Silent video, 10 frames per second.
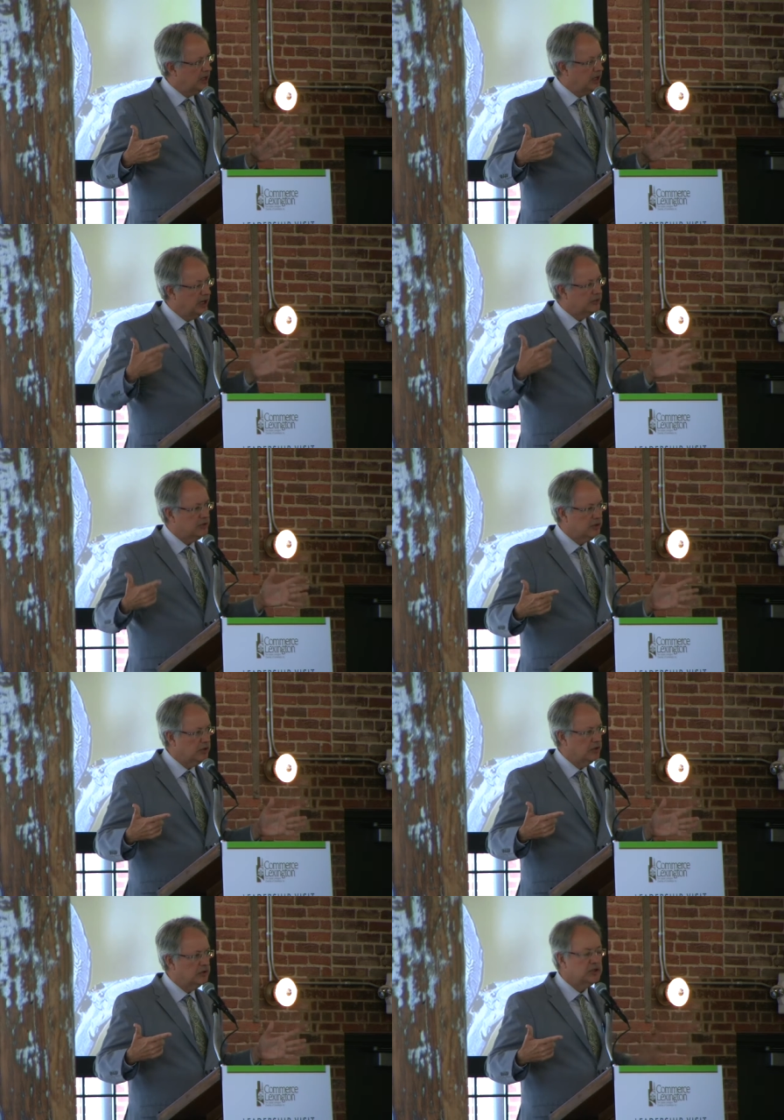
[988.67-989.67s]
and I'm sure
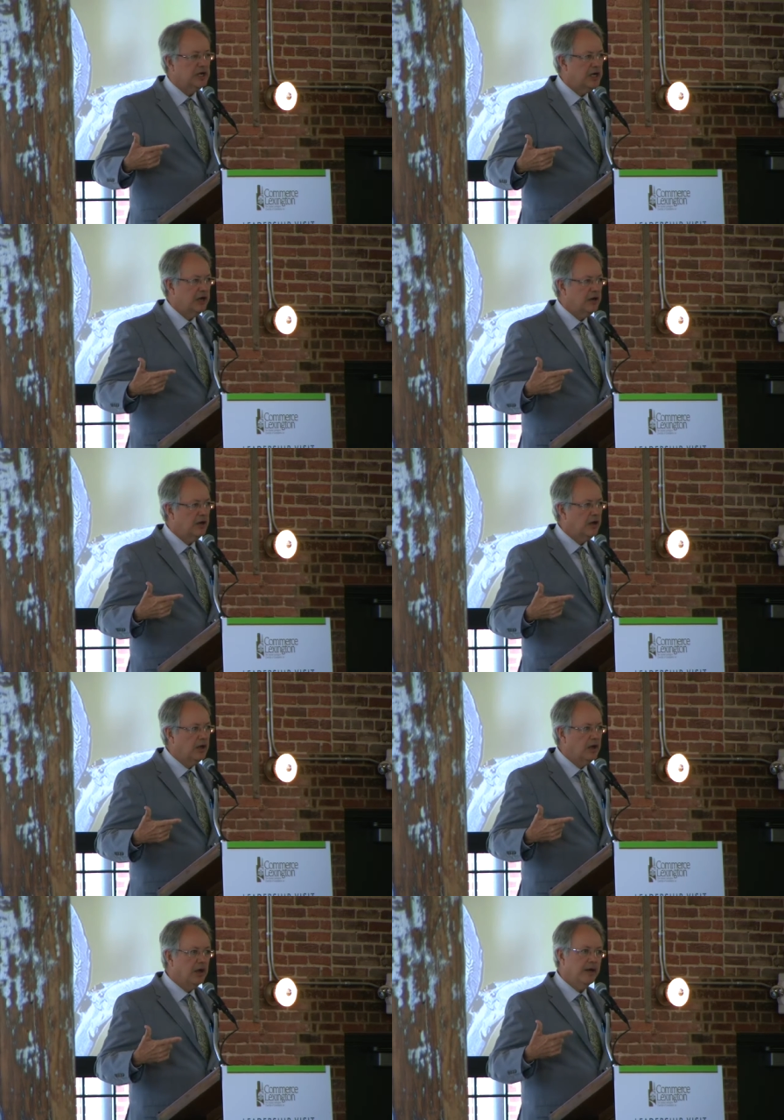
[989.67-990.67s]
you share,
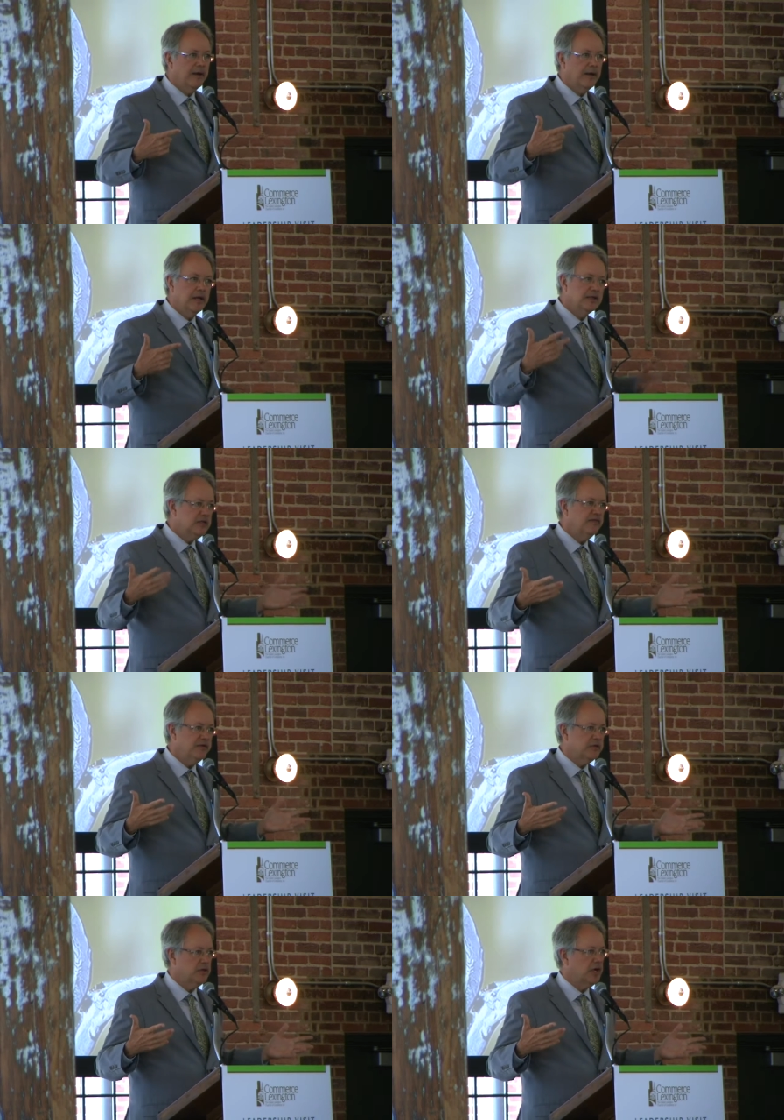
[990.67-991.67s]
is
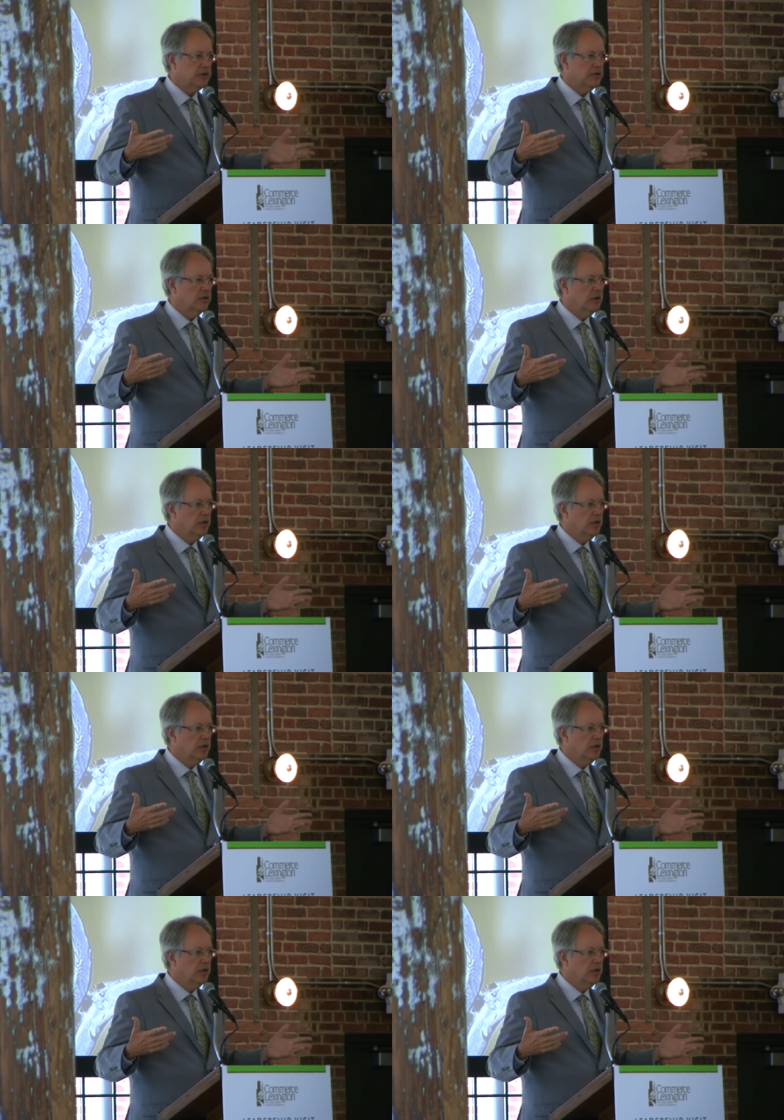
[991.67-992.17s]
infrastructure.